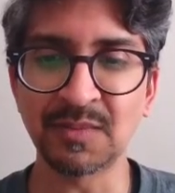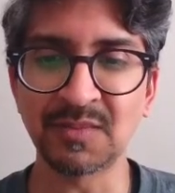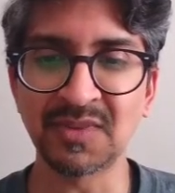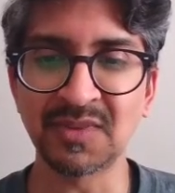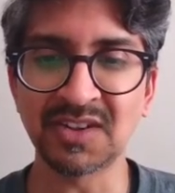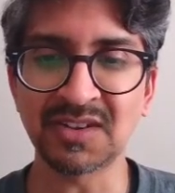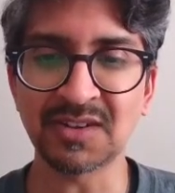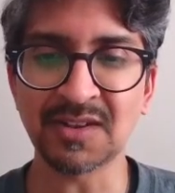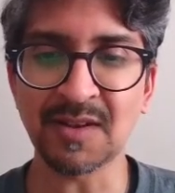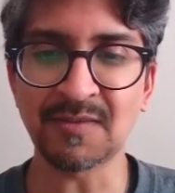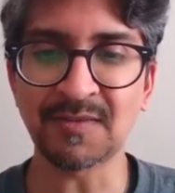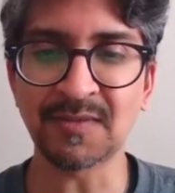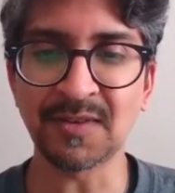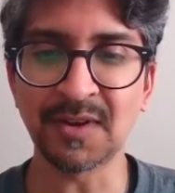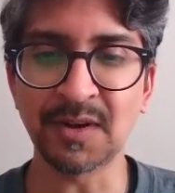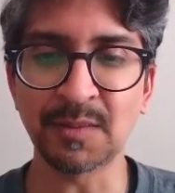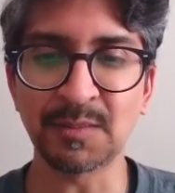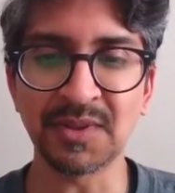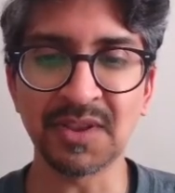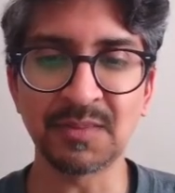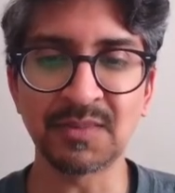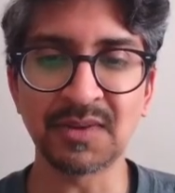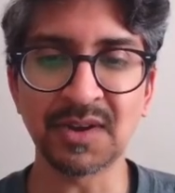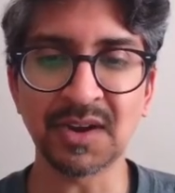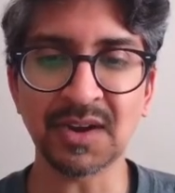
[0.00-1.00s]
myself on a
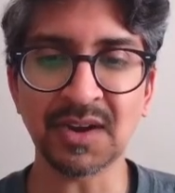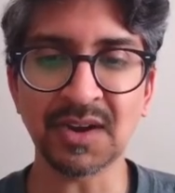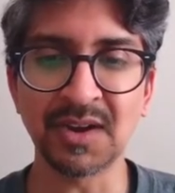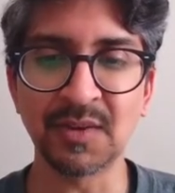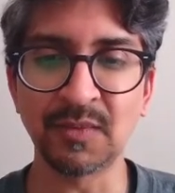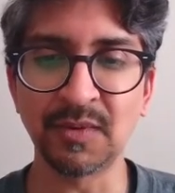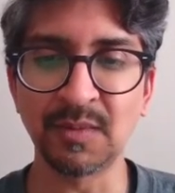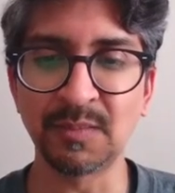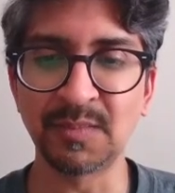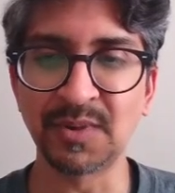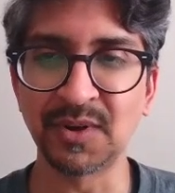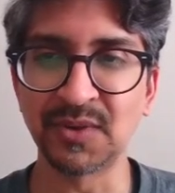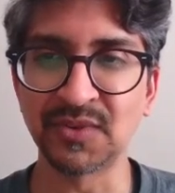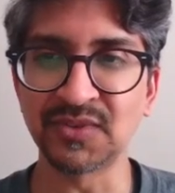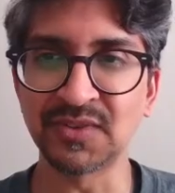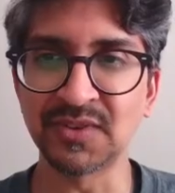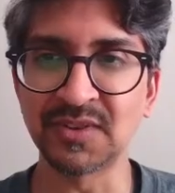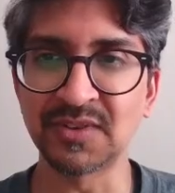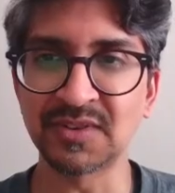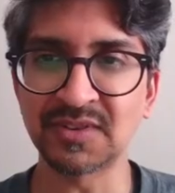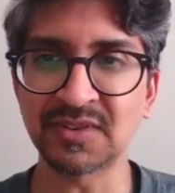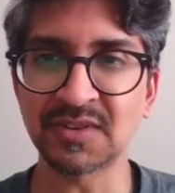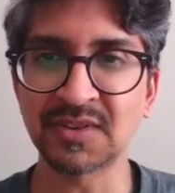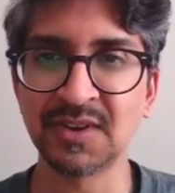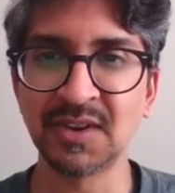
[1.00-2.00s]
playback, I will post
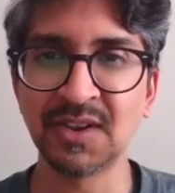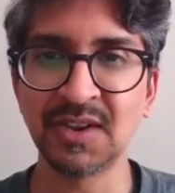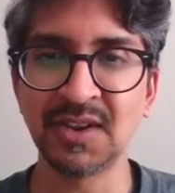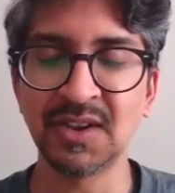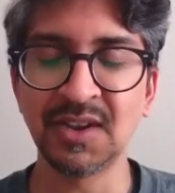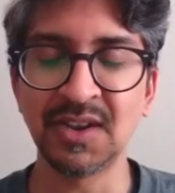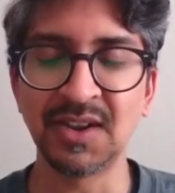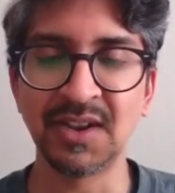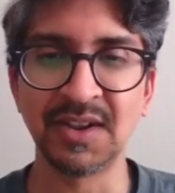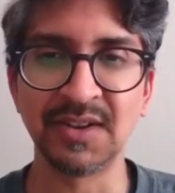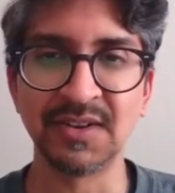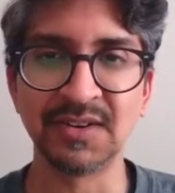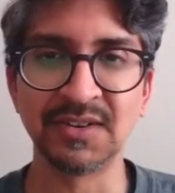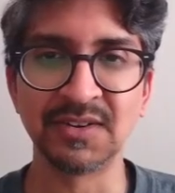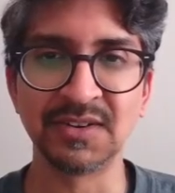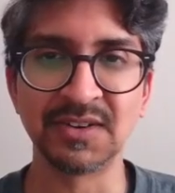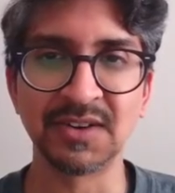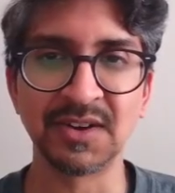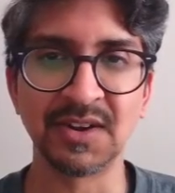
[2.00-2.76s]
this and